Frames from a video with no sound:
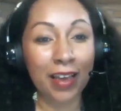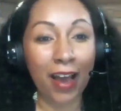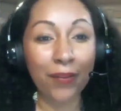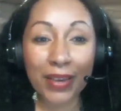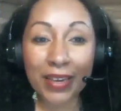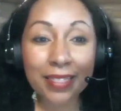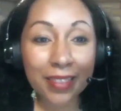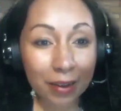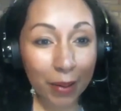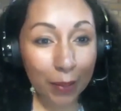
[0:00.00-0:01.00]
how we can
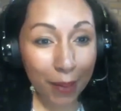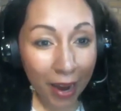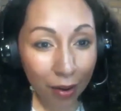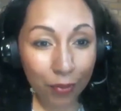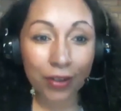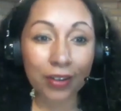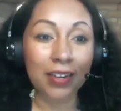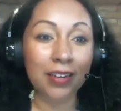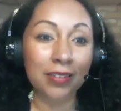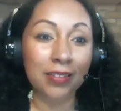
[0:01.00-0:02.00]
think about power
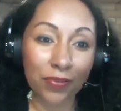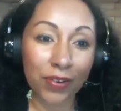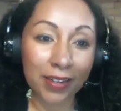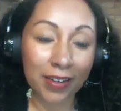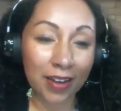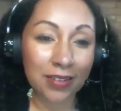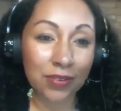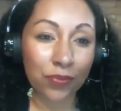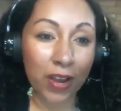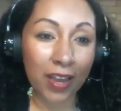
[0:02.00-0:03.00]
in a different kind
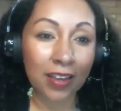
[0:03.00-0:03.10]
of way.